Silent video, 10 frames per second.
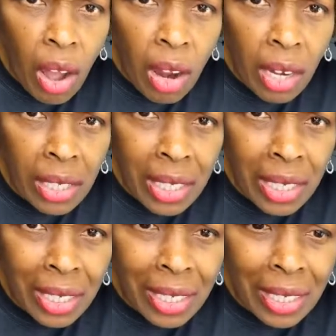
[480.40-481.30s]
art,
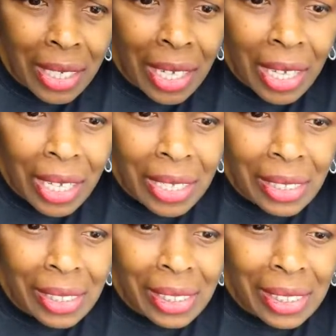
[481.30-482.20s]

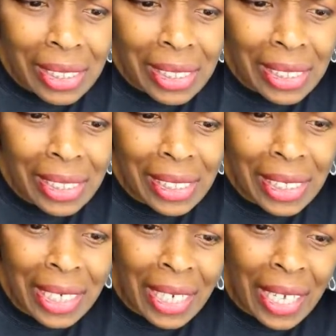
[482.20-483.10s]

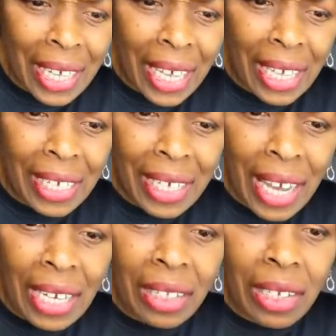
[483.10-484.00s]
it
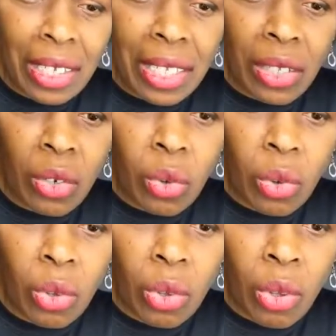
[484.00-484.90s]
kind of looks a little
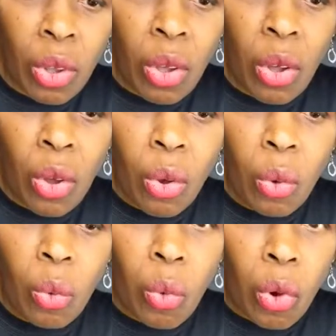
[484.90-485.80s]

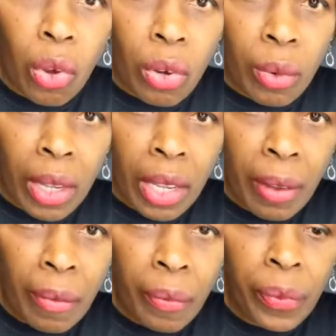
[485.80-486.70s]
watery.
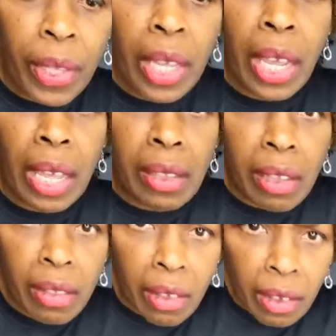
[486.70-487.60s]
And
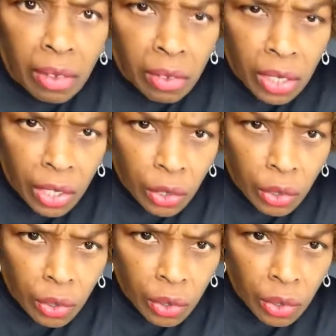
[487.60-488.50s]
then the
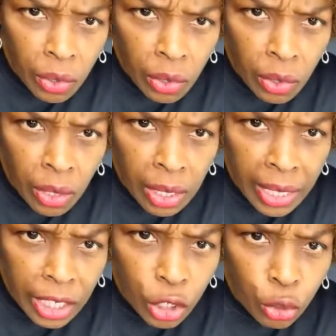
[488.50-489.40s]
glitter,
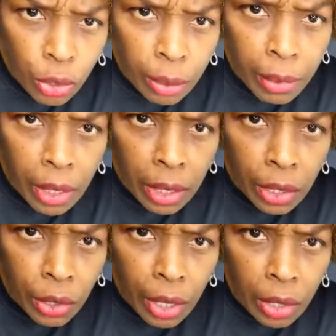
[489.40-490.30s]
the extreme
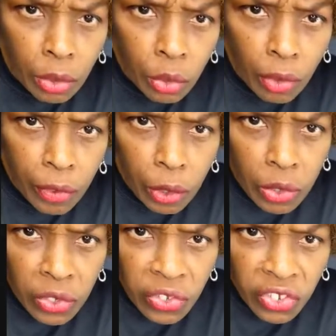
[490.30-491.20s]
glitter. I don't know if you
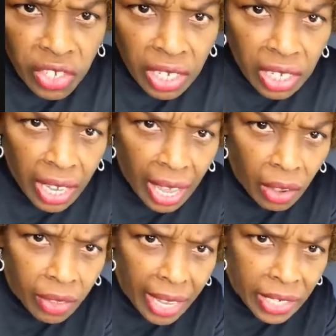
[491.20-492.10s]
see
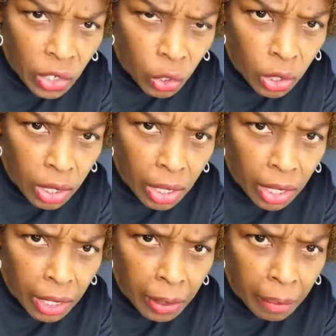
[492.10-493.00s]
how that's
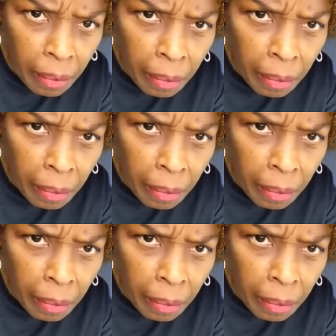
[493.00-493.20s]
looking.